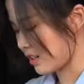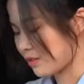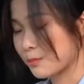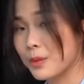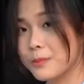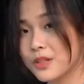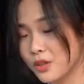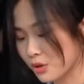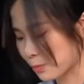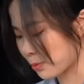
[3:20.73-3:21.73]
Remember
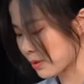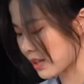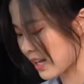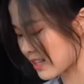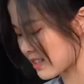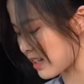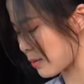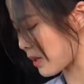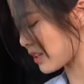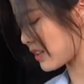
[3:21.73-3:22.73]
not to put less than
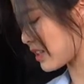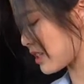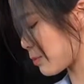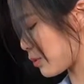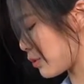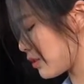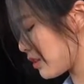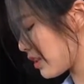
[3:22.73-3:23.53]
1 teaspoon